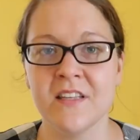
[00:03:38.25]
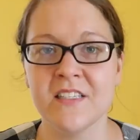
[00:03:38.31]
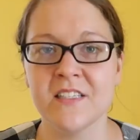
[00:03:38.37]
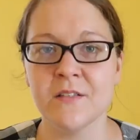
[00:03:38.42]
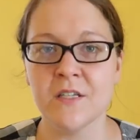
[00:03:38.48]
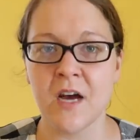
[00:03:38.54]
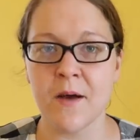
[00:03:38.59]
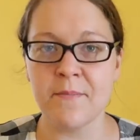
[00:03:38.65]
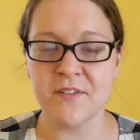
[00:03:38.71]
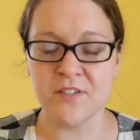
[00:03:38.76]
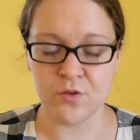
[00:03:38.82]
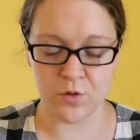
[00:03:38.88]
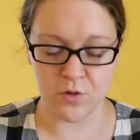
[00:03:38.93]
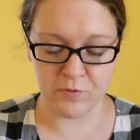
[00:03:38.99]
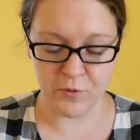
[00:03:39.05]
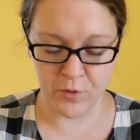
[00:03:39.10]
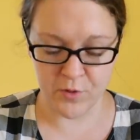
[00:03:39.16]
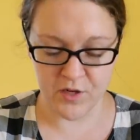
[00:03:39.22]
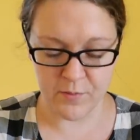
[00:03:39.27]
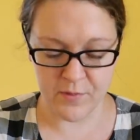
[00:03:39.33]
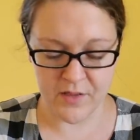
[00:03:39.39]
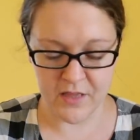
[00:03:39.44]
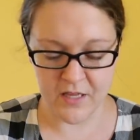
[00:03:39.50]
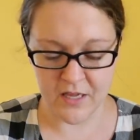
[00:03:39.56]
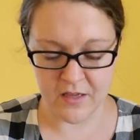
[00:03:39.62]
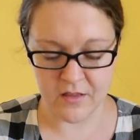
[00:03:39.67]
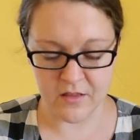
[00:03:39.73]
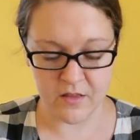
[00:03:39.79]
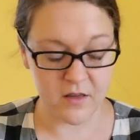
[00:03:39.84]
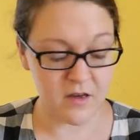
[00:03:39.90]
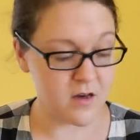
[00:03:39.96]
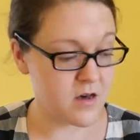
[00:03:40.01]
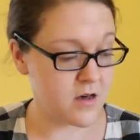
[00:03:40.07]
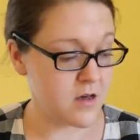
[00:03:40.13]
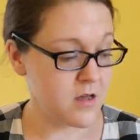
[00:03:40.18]
This top is sort of going to be like
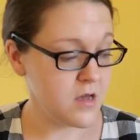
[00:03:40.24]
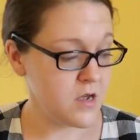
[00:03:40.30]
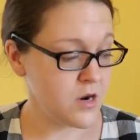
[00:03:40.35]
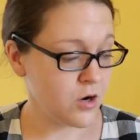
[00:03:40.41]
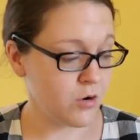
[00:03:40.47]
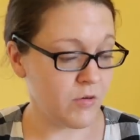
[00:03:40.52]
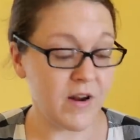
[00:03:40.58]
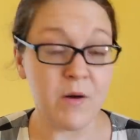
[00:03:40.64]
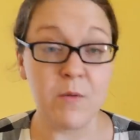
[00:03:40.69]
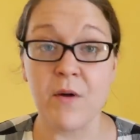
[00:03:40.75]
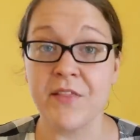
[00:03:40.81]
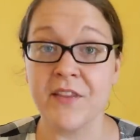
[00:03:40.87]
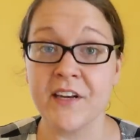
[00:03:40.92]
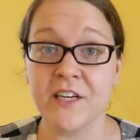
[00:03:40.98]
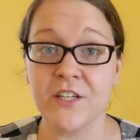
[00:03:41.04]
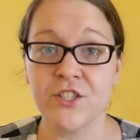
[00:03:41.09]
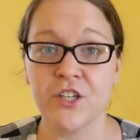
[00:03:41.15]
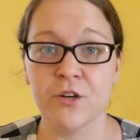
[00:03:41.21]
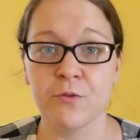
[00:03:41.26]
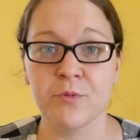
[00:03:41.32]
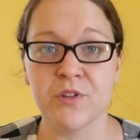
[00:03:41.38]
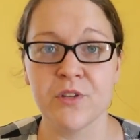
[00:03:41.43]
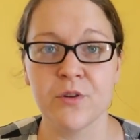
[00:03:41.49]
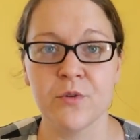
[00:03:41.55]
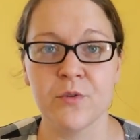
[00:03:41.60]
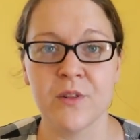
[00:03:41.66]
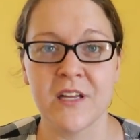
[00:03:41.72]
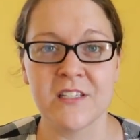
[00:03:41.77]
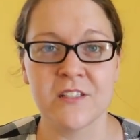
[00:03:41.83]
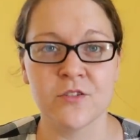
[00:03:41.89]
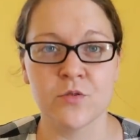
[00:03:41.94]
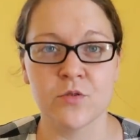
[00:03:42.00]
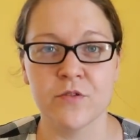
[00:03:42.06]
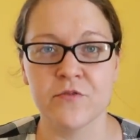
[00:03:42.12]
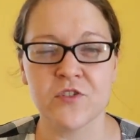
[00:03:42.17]
the gray one that I shared with you,
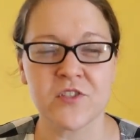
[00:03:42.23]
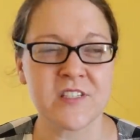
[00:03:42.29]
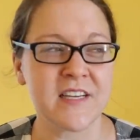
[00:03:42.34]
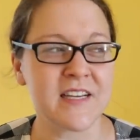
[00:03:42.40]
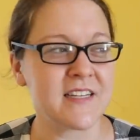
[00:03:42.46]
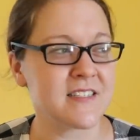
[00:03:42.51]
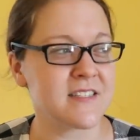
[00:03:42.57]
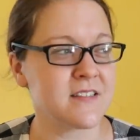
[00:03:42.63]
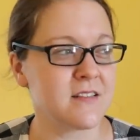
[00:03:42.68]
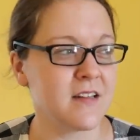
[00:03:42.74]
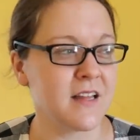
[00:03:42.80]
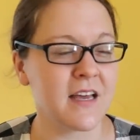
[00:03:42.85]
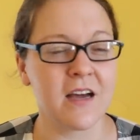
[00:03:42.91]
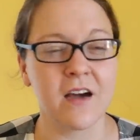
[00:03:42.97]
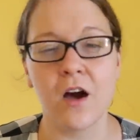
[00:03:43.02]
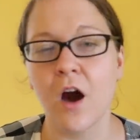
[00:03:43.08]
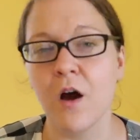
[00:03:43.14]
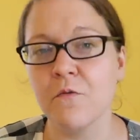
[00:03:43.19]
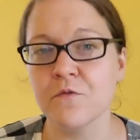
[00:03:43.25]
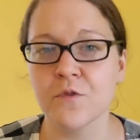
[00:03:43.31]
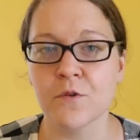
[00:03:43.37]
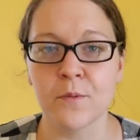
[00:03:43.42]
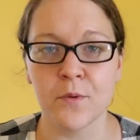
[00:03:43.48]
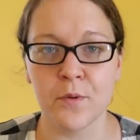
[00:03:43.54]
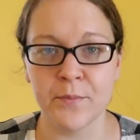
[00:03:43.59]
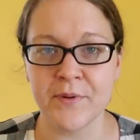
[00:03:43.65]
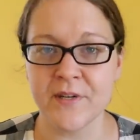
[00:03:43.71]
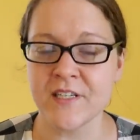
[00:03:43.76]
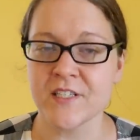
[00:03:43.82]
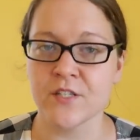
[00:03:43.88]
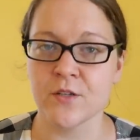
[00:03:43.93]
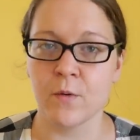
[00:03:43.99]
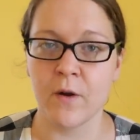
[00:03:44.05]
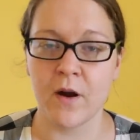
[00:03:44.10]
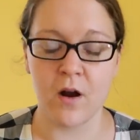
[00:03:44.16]
that's sort of just like a comfortable
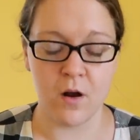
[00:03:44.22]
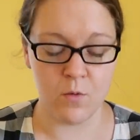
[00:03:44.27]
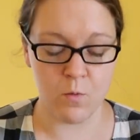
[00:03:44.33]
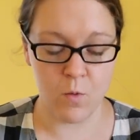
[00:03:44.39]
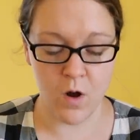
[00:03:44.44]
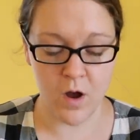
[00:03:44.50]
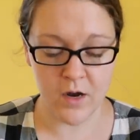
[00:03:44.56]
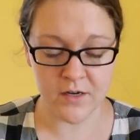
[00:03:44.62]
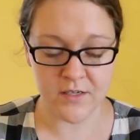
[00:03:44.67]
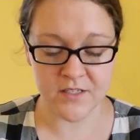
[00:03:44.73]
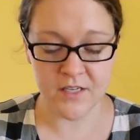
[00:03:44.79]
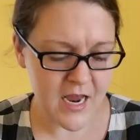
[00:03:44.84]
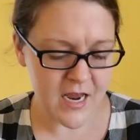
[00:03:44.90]
piece to wear on walks.